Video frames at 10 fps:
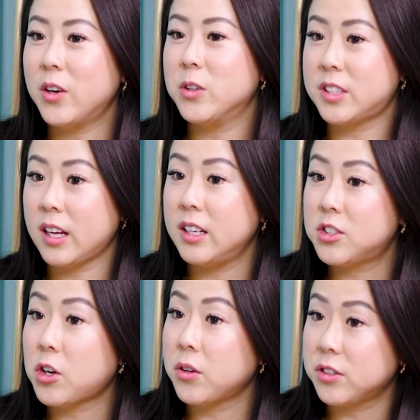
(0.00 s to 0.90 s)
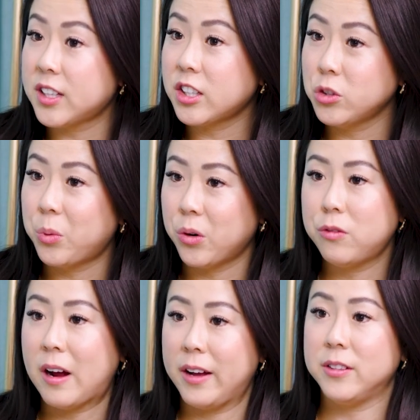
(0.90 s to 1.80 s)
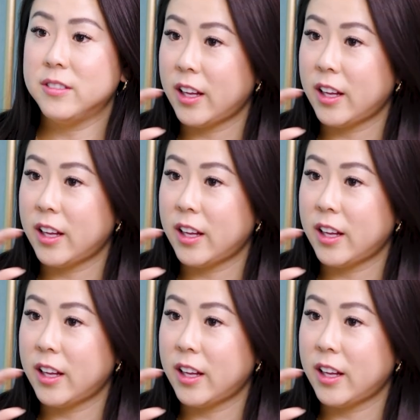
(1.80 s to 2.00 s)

understand each other's sexual profile,